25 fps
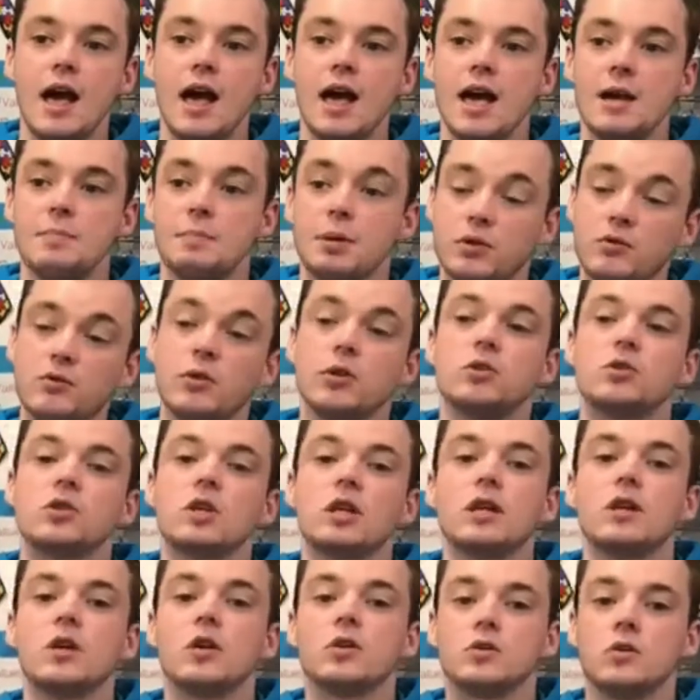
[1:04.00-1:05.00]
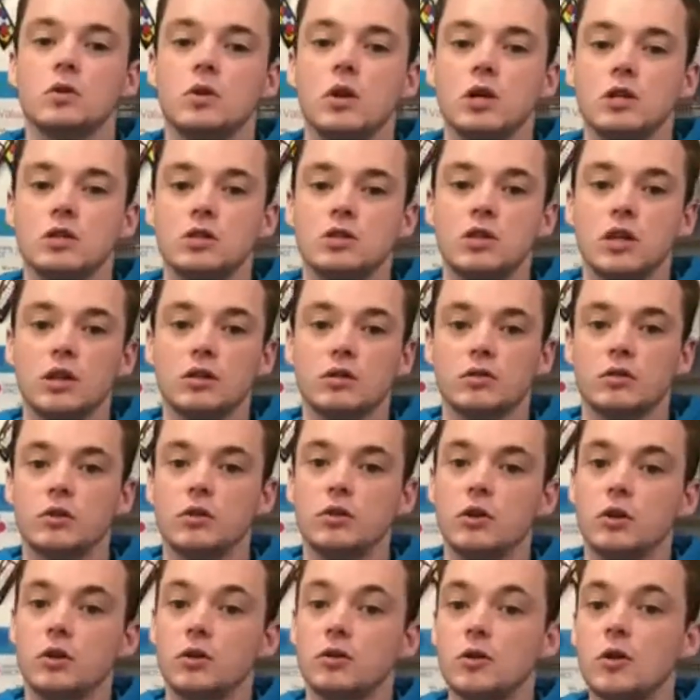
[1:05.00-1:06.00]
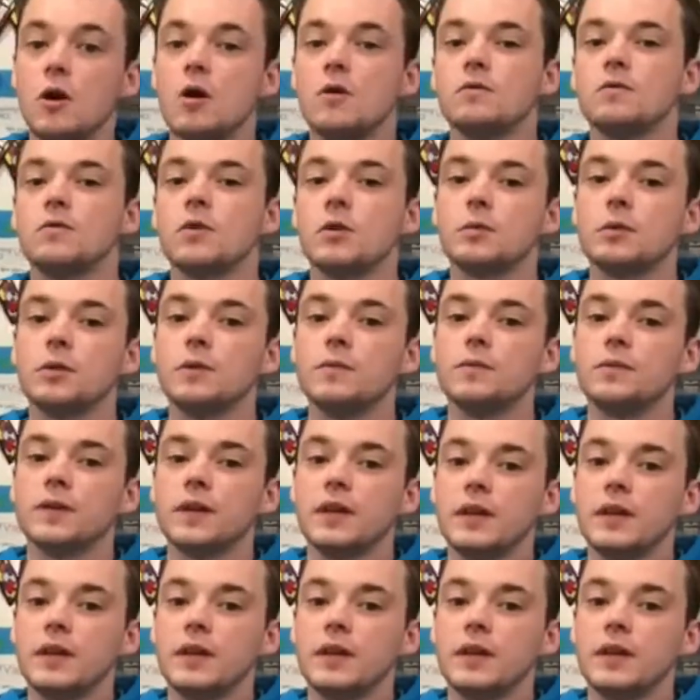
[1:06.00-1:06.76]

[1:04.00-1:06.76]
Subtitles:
But crucially, it also allows children who are non-verbal